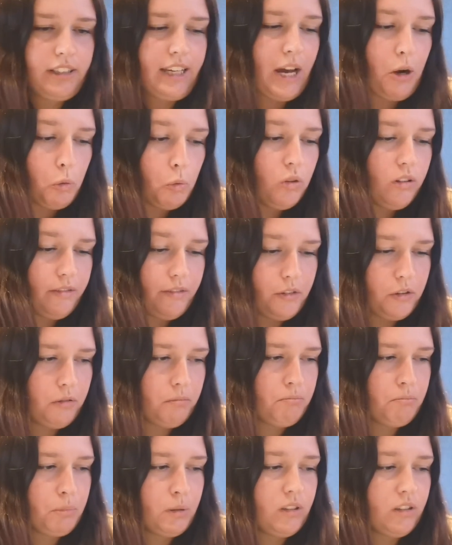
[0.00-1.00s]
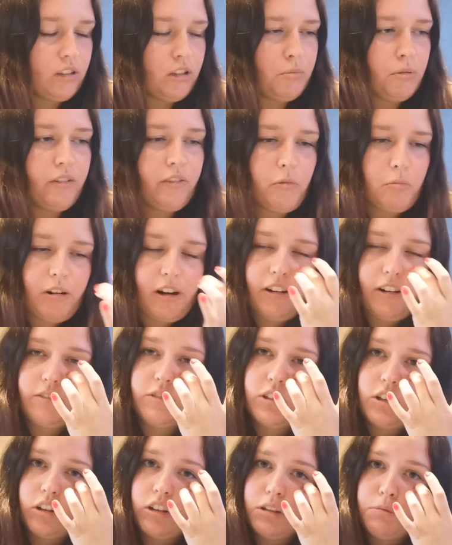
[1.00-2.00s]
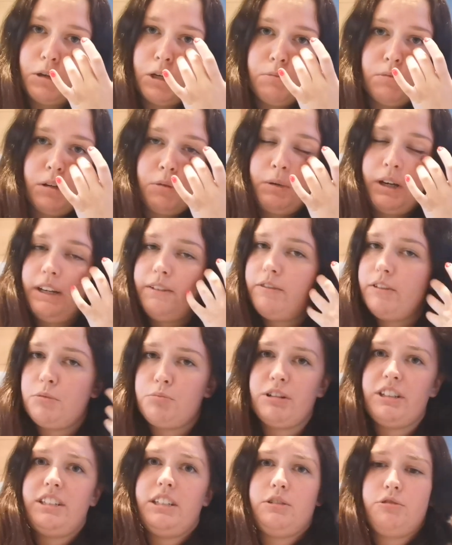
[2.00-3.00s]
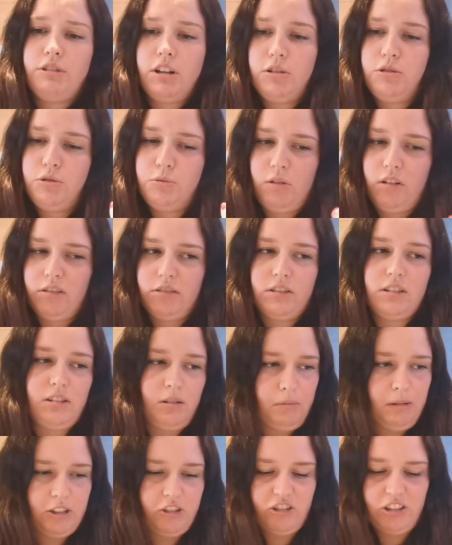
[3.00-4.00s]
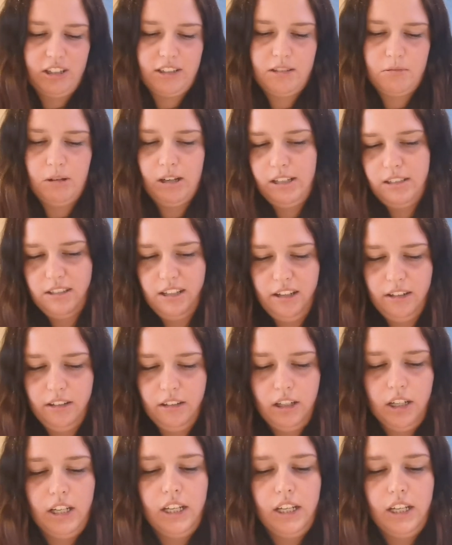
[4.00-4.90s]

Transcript: get all of them but a couple of them are out of stock at the moment i'm waiting for the british rose one because i imagine that's amazing